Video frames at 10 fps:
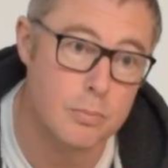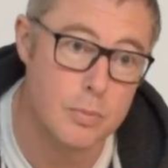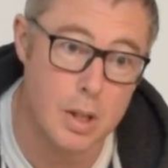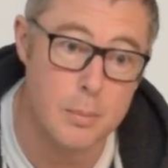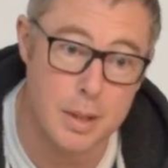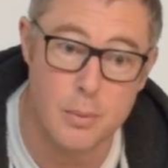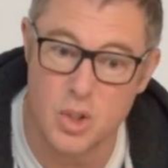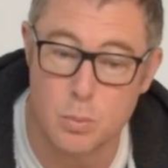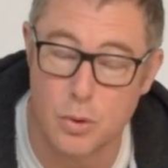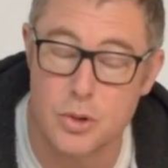we don't
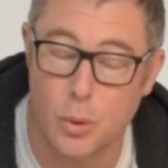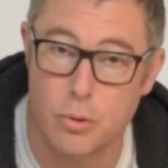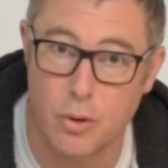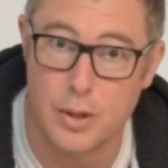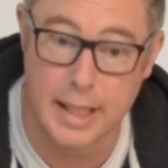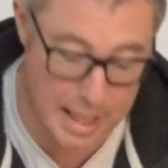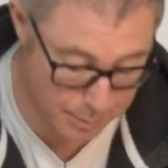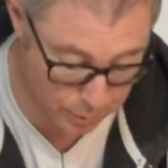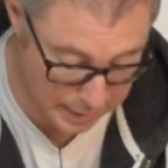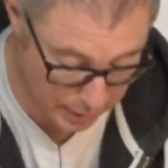just want solder on the
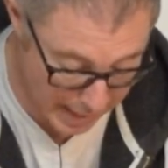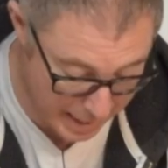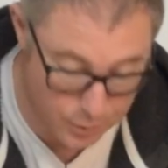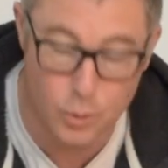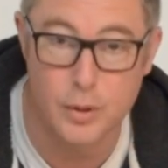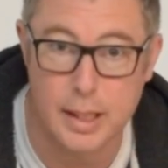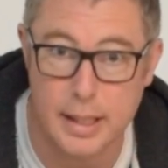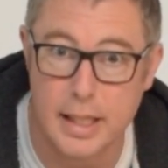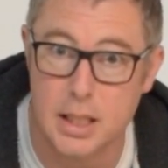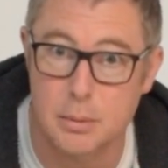cable and or the
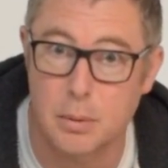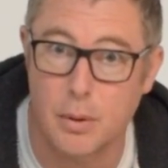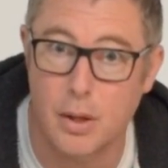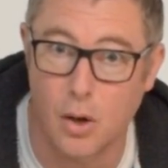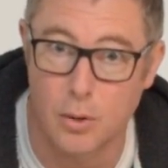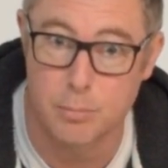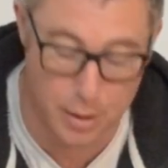connector, we want it on